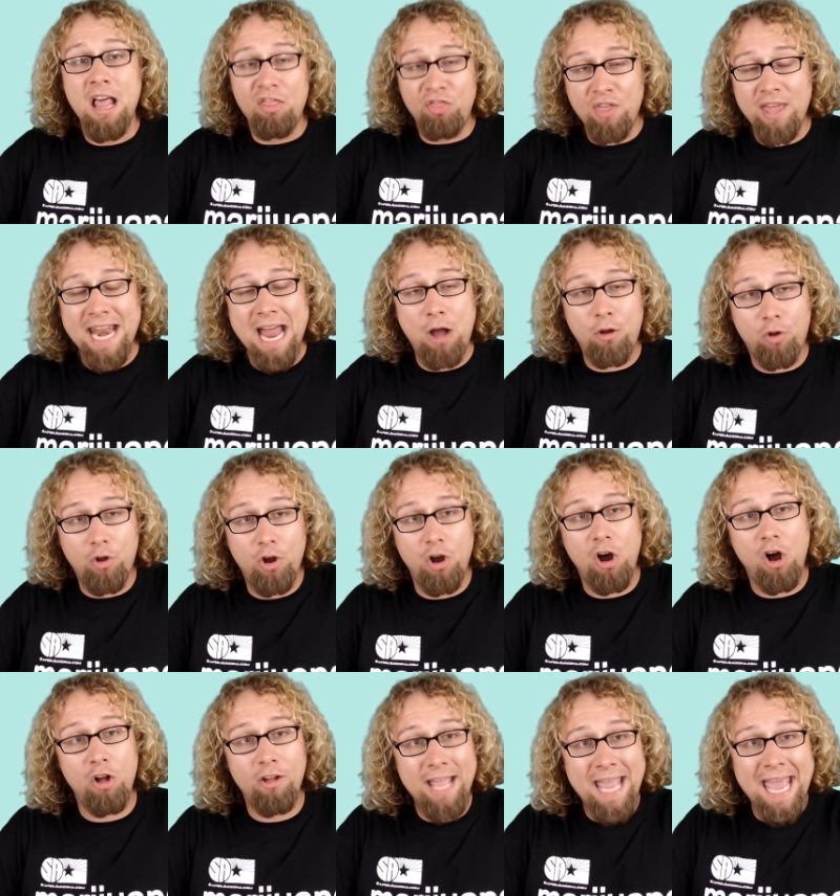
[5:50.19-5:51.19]
than
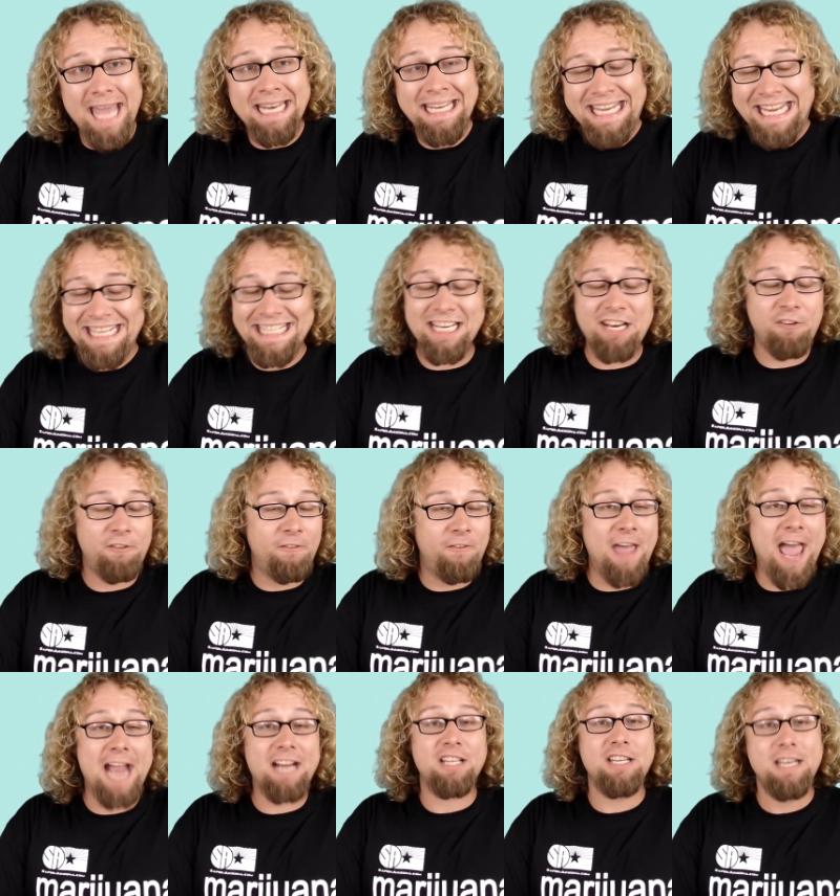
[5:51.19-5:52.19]
alcohol and is in
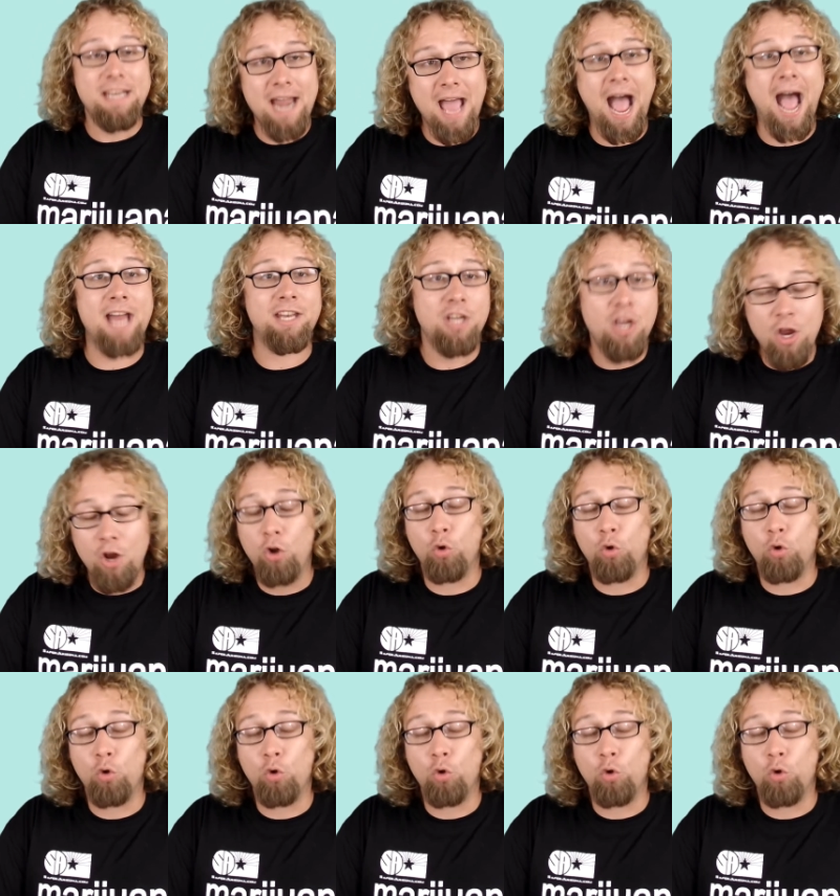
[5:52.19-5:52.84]
fact not